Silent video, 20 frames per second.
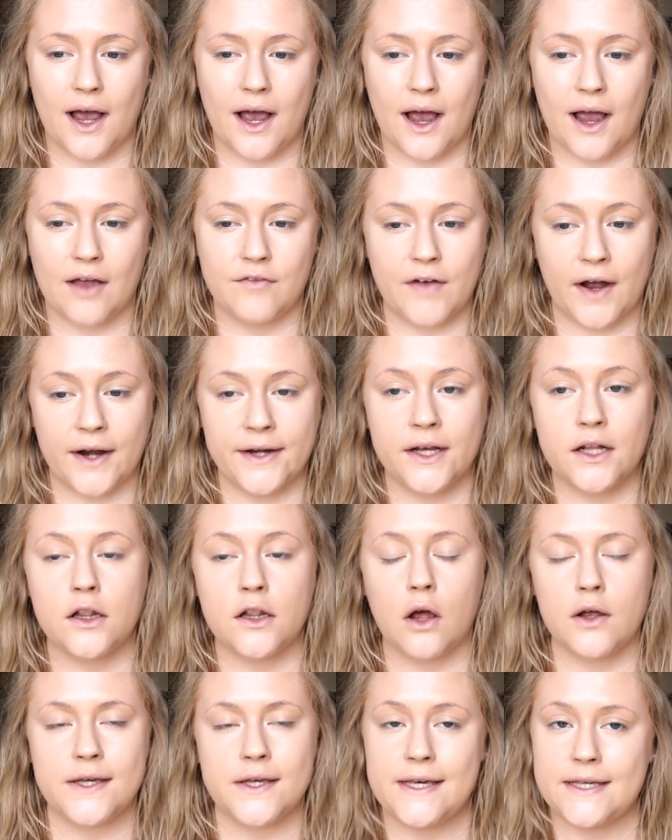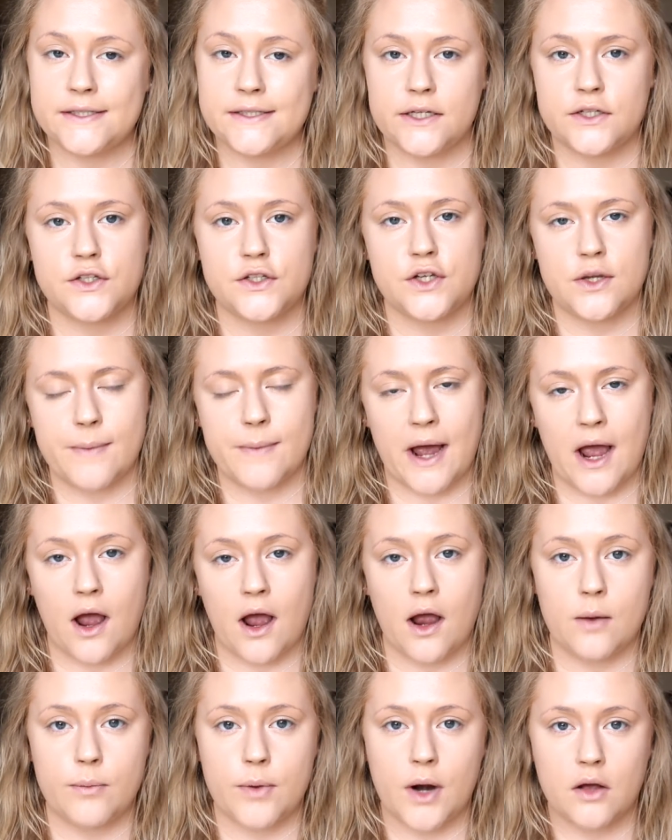I find it a lot easier to do my
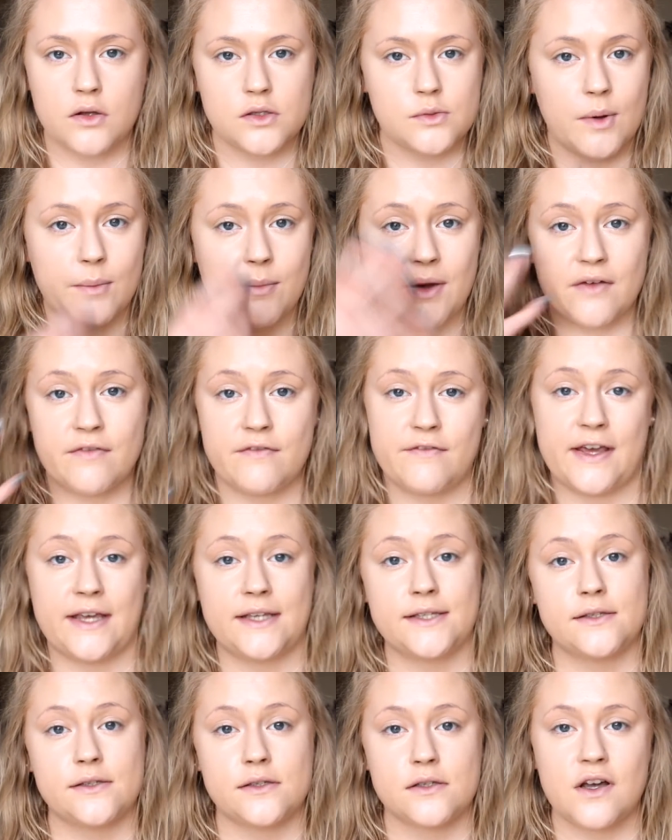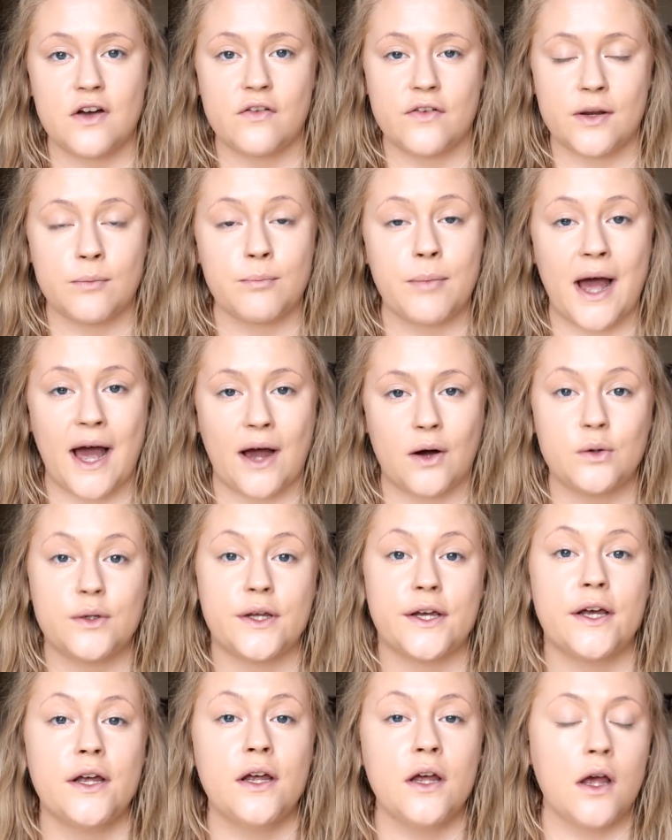eyebrows when my face isn't covered in
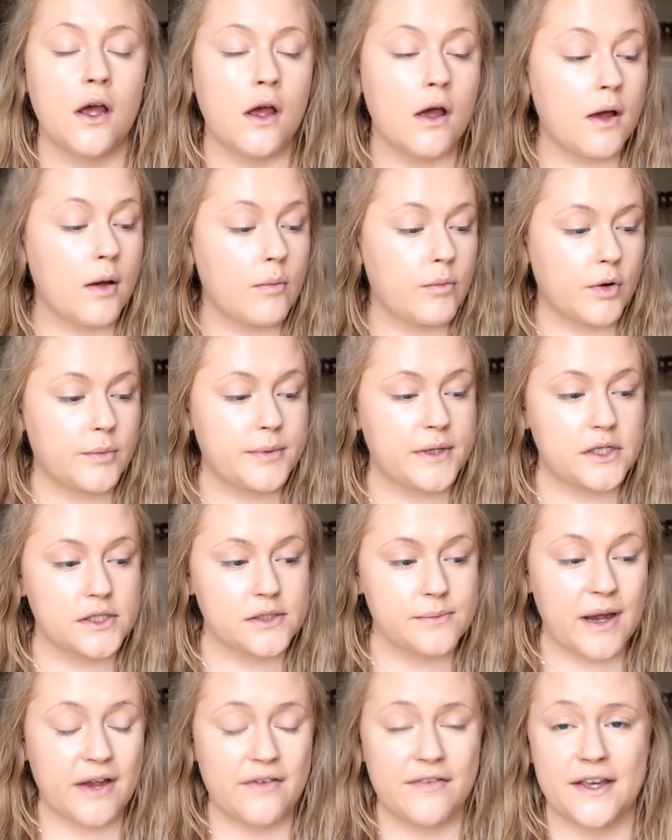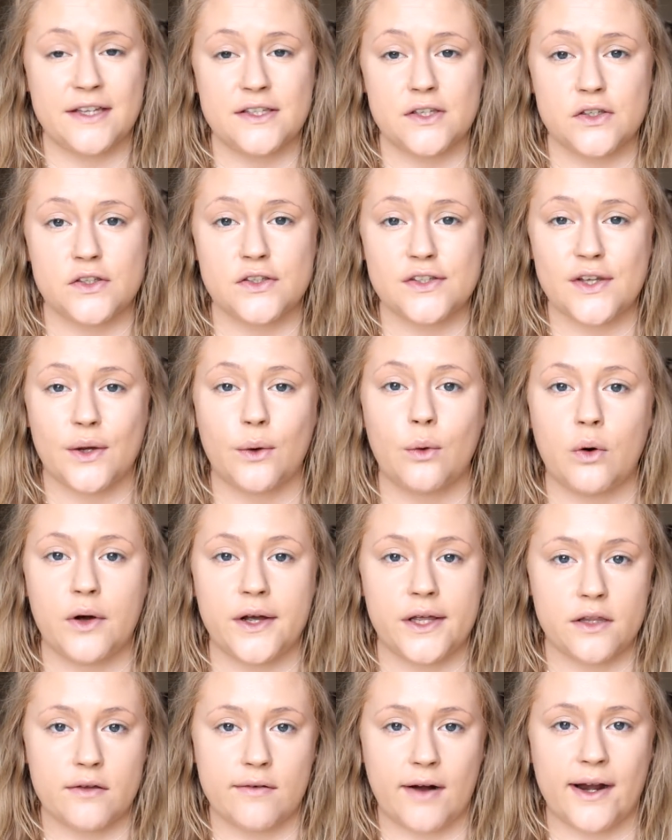powder. But because my face is so
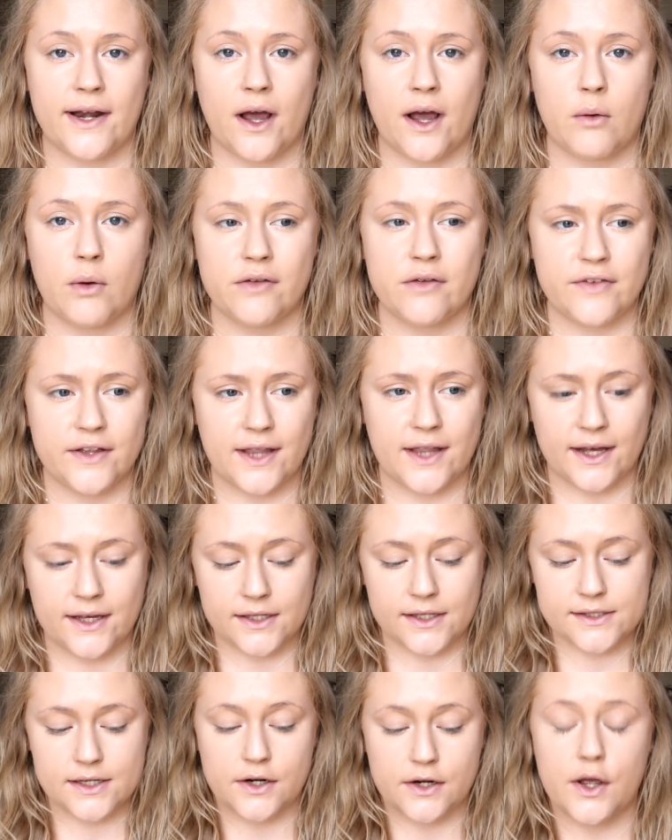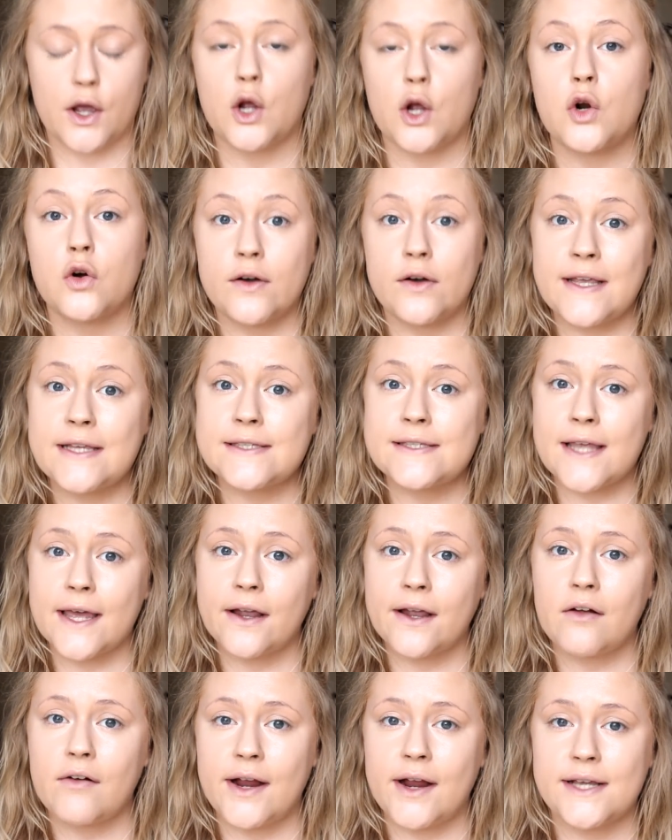oily right now, I feel like it's going to crease
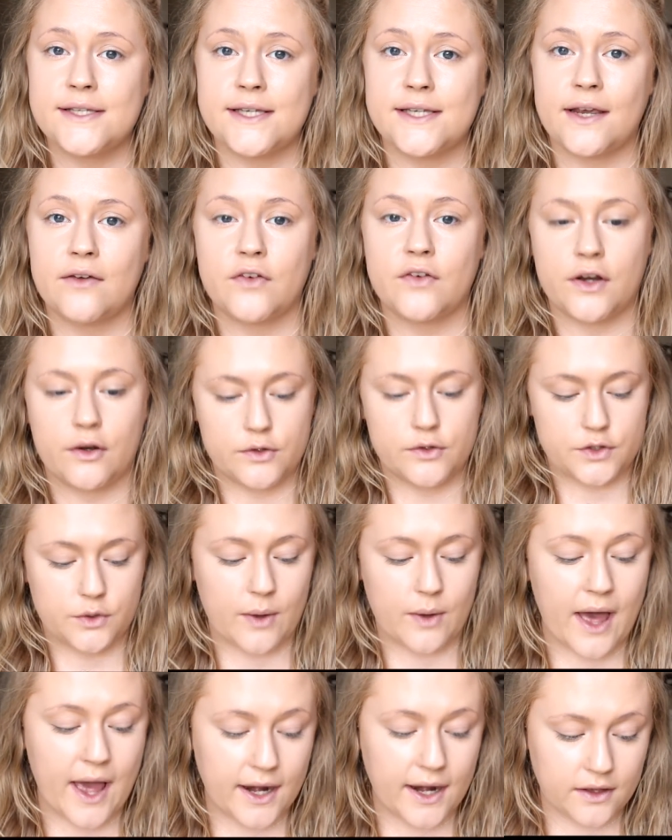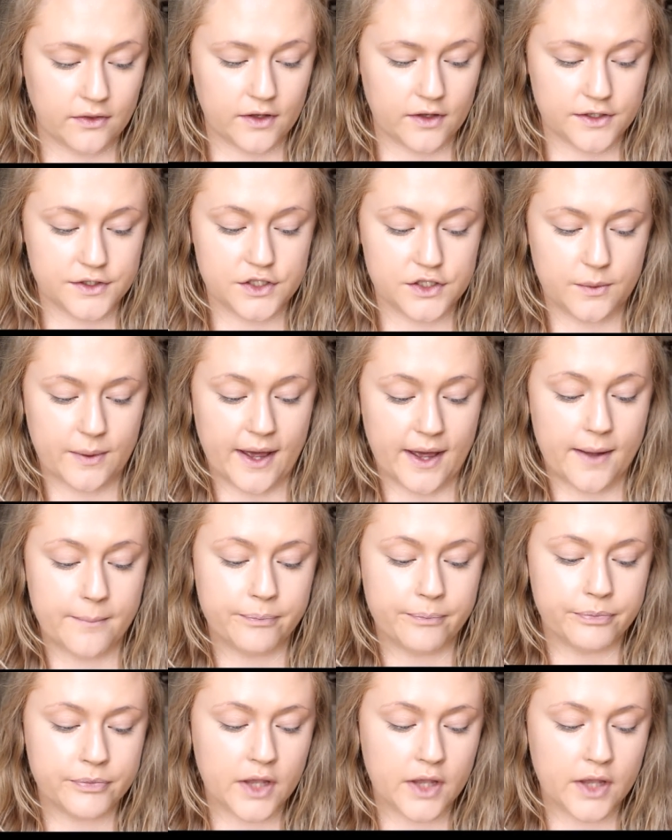like crazy if I don't do anything to it.